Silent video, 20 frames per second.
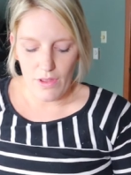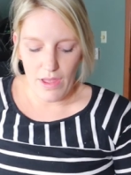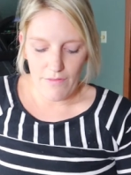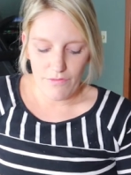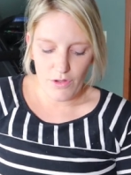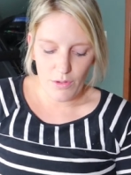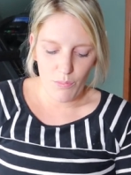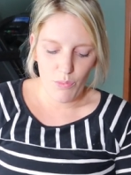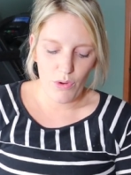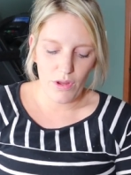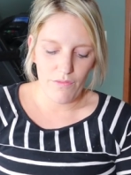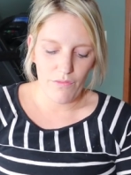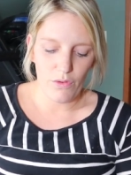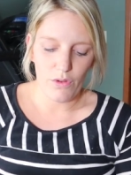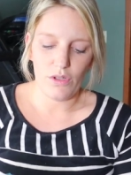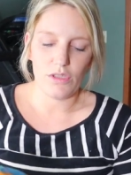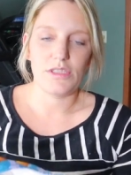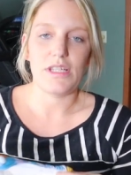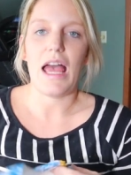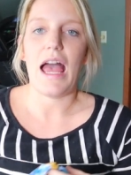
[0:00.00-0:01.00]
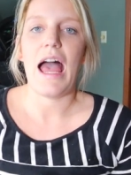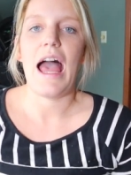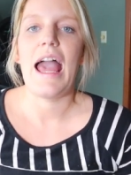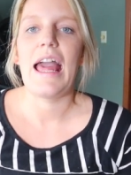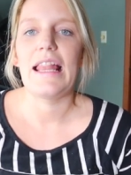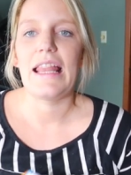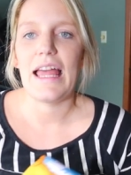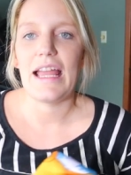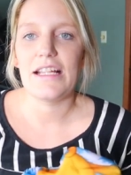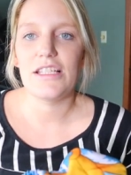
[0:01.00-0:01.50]
after pre-folds,
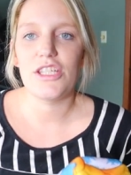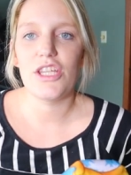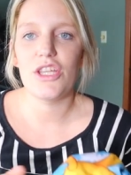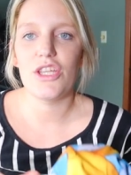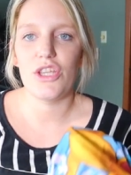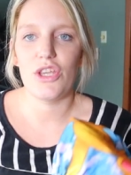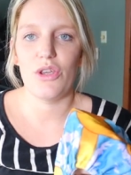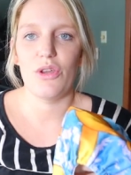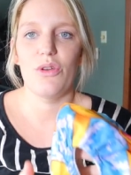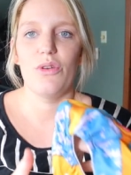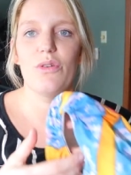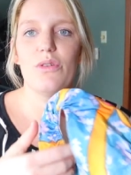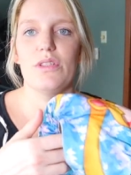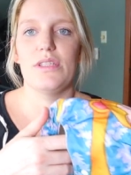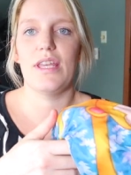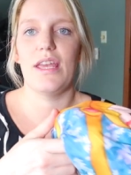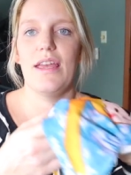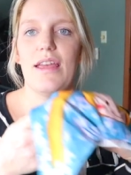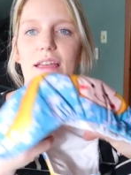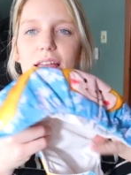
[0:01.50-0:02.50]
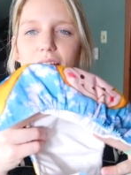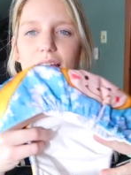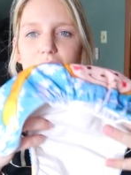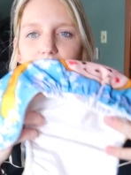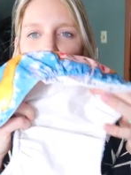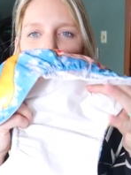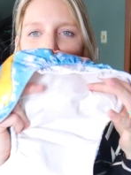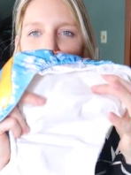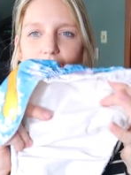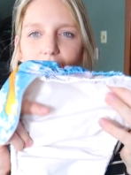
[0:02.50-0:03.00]
I like to use
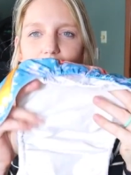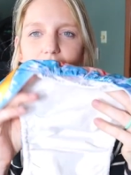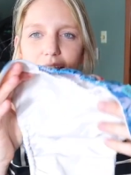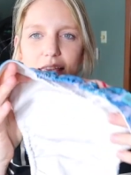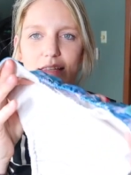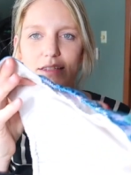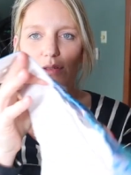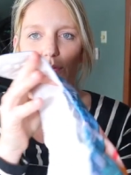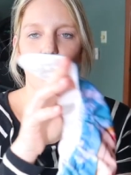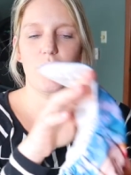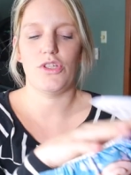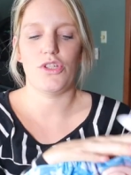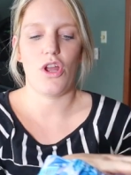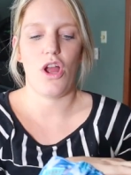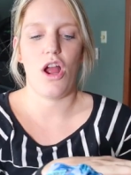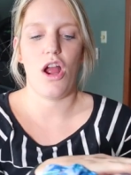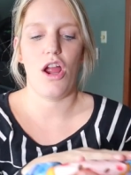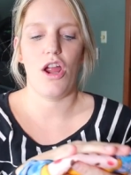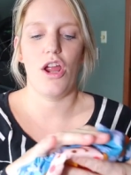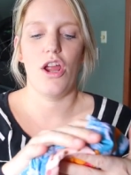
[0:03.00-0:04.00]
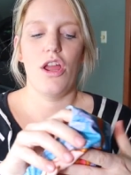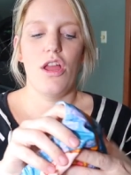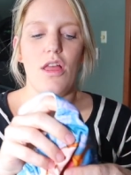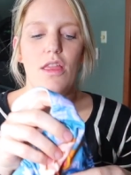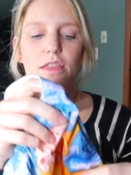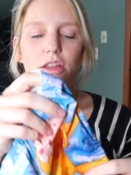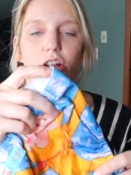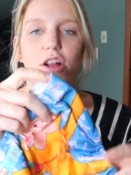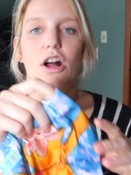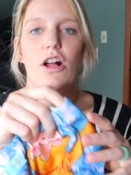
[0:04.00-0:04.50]
these, which are,
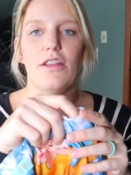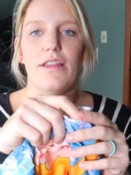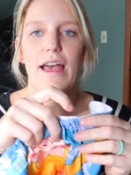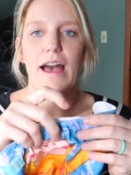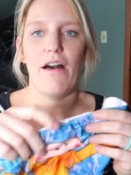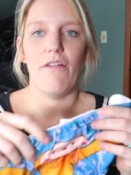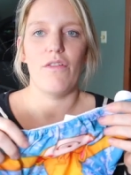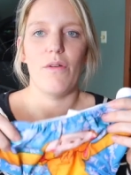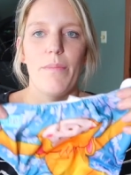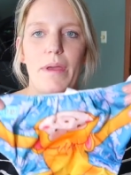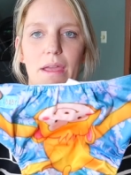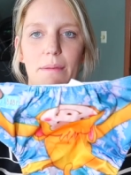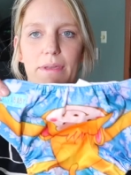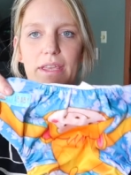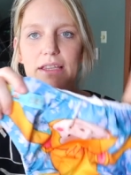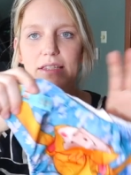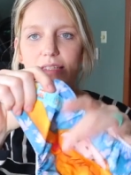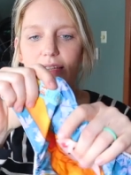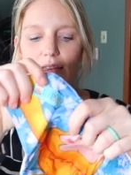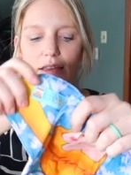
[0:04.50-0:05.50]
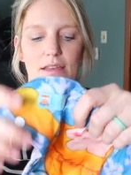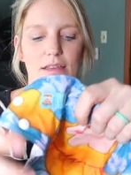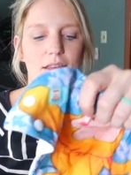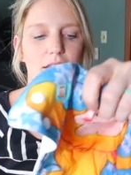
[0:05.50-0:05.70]
they're called Alva Babies.